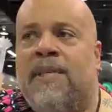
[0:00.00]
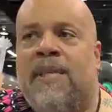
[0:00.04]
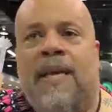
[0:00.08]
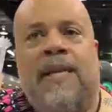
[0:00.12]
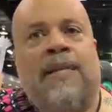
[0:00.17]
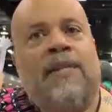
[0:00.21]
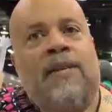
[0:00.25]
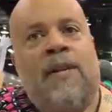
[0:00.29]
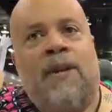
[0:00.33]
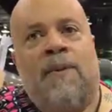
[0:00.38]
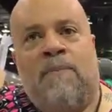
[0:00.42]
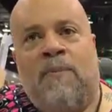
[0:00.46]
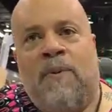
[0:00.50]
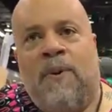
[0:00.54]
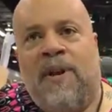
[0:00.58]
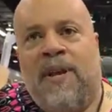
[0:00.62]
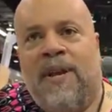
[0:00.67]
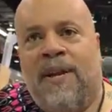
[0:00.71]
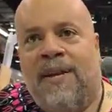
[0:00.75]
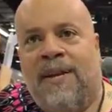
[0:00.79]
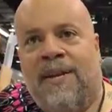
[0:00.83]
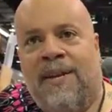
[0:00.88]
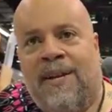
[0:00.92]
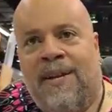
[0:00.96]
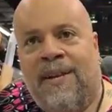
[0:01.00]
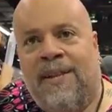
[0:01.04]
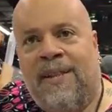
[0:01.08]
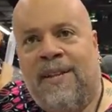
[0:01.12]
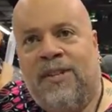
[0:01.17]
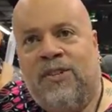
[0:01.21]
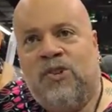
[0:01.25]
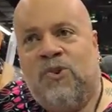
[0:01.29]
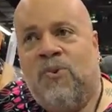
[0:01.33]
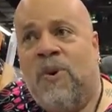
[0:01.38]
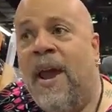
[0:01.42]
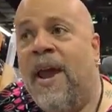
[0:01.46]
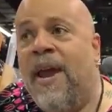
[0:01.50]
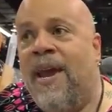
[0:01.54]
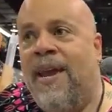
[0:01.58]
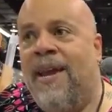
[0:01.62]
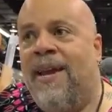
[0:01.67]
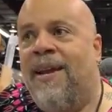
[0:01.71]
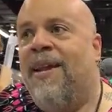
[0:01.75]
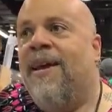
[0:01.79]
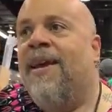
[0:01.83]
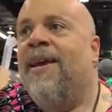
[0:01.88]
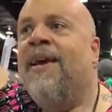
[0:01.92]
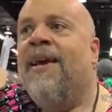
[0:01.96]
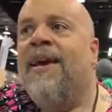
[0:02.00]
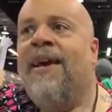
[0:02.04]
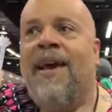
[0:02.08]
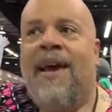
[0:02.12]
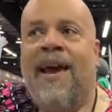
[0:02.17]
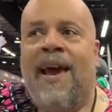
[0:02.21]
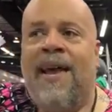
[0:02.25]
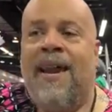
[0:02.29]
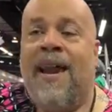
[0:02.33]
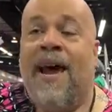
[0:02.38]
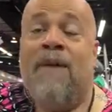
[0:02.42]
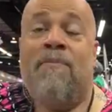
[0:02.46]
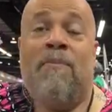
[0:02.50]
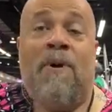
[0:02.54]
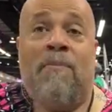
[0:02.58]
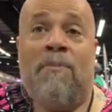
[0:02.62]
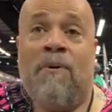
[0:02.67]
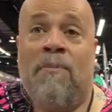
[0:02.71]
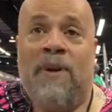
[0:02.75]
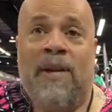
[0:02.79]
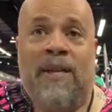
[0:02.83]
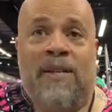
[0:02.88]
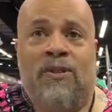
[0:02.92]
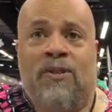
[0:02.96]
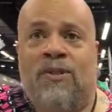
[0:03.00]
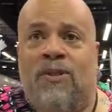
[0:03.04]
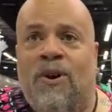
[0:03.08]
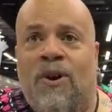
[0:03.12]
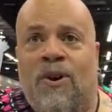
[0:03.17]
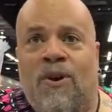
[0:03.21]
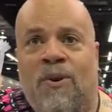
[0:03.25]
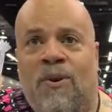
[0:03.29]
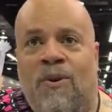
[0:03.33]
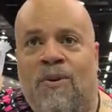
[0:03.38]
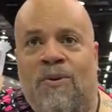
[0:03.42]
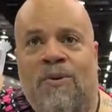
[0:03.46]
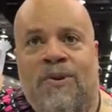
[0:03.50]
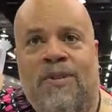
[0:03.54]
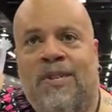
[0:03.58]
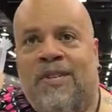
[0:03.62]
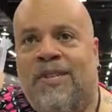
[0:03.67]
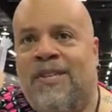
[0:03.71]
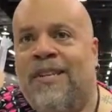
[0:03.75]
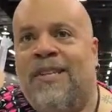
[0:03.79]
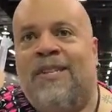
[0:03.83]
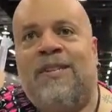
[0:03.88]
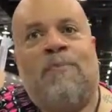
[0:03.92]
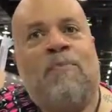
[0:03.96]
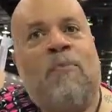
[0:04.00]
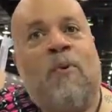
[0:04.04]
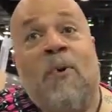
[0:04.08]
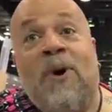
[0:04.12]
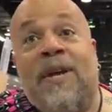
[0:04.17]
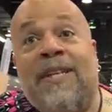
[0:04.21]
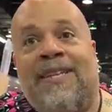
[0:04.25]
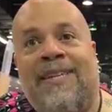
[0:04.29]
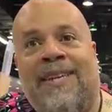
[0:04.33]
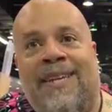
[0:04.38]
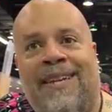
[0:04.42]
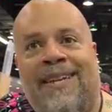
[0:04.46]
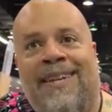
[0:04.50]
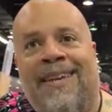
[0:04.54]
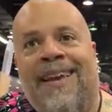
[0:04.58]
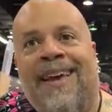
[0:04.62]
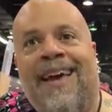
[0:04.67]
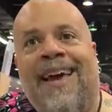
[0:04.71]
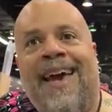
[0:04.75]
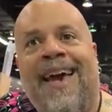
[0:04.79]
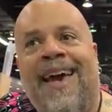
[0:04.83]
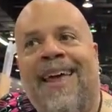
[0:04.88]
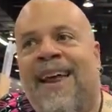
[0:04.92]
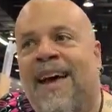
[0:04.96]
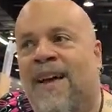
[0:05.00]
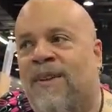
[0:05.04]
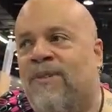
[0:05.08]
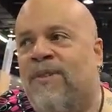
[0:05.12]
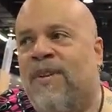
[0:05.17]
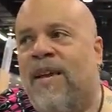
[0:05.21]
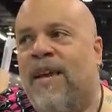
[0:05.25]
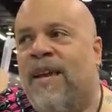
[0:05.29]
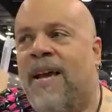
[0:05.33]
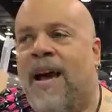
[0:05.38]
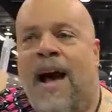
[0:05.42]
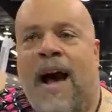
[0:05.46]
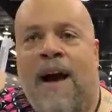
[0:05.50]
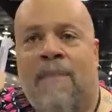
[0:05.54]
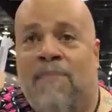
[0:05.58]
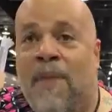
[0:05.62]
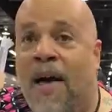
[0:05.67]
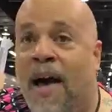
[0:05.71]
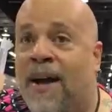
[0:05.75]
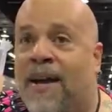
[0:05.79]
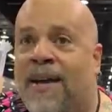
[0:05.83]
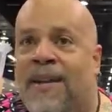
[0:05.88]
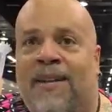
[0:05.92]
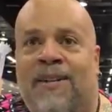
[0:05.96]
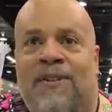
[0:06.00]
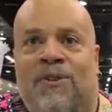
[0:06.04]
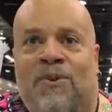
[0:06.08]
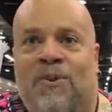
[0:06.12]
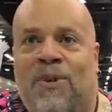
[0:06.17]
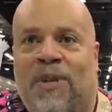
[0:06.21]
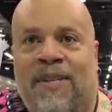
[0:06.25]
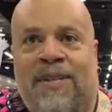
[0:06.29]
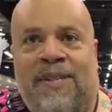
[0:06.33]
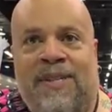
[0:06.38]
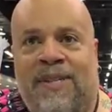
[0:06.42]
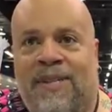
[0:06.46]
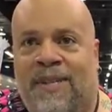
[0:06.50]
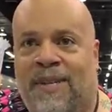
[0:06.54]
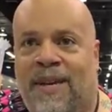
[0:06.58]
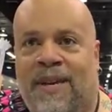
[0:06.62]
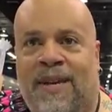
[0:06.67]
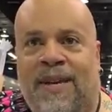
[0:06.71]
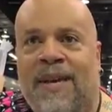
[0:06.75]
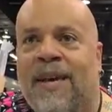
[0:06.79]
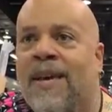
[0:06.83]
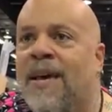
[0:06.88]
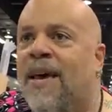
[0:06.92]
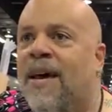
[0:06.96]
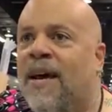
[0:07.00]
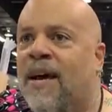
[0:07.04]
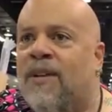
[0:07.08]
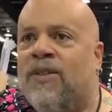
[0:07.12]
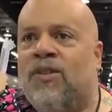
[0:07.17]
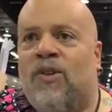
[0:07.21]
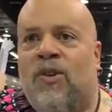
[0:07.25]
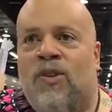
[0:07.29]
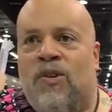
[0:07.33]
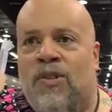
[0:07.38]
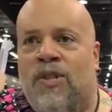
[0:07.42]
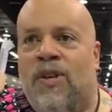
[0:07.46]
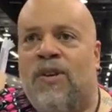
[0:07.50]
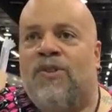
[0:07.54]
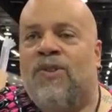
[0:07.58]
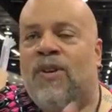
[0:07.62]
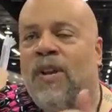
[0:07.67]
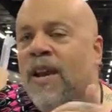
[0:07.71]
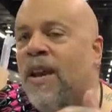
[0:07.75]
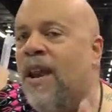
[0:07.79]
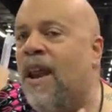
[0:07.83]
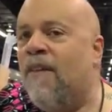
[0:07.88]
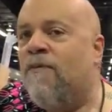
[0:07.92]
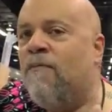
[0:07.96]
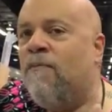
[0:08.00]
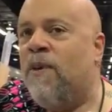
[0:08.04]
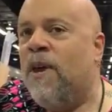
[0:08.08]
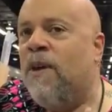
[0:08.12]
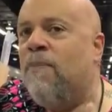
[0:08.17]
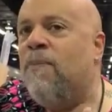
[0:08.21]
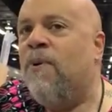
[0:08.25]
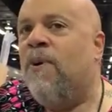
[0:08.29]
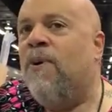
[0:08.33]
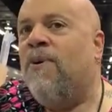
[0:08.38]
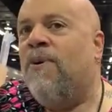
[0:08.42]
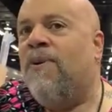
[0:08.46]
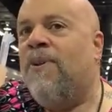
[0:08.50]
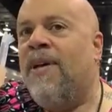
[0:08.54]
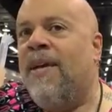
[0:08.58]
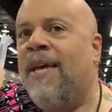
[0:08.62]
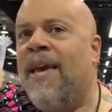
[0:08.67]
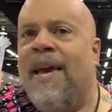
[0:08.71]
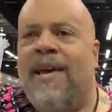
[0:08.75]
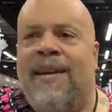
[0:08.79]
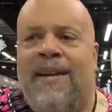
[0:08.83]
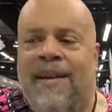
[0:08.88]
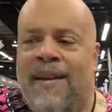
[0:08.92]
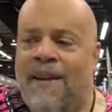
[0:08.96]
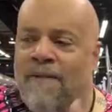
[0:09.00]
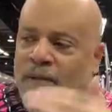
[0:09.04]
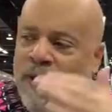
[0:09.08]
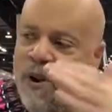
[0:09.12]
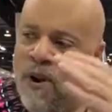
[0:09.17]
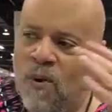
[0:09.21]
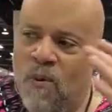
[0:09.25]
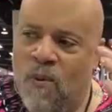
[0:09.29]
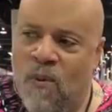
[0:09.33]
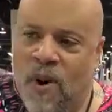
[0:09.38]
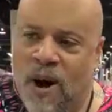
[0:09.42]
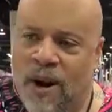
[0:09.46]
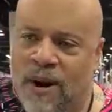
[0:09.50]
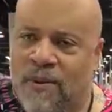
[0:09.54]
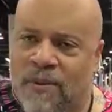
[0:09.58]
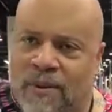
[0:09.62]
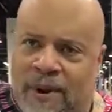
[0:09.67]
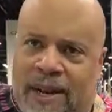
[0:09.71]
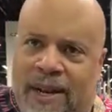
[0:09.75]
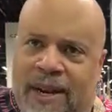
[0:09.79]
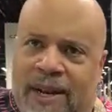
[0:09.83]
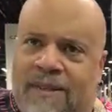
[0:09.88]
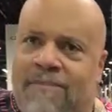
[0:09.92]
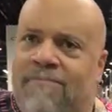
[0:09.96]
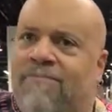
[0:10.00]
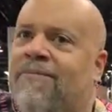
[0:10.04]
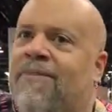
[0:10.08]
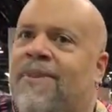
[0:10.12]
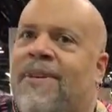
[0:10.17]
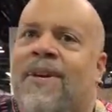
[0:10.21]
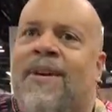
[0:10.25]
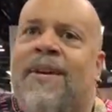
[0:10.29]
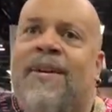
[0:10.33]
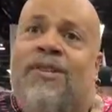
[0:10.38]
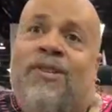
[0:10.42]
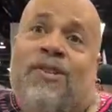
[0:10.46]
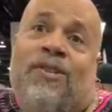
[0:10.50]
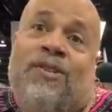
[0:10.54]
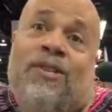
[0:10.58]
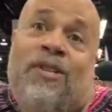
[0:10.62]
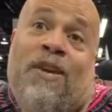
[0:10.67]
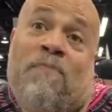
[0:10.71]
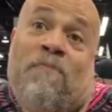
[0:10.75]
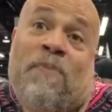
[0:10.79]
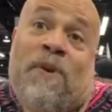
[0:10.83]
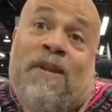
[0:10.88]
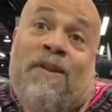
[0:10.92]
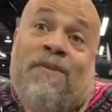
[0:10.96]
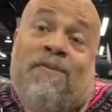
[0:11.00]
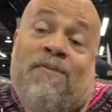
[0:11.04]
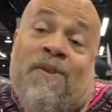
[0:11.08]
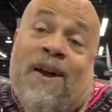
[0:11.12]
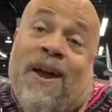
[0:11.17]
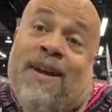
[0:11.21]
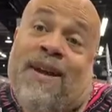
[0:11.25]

they didn't put it in the trade. And I remember being so just disappointed, and I was like, I'm not going to do this because there's enough people. Again, if you don't want to read it, you can just skip it, right?